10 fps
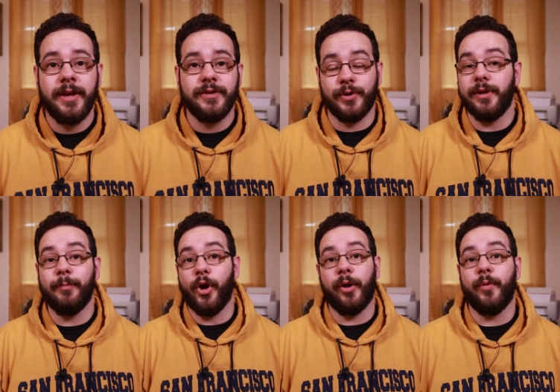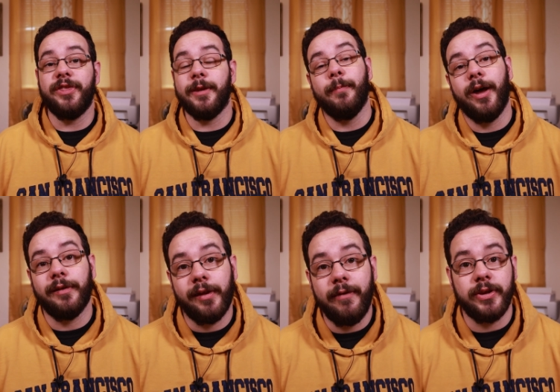so they brought it with them
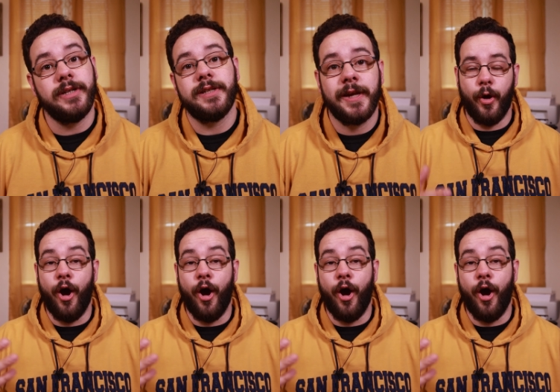unleavened.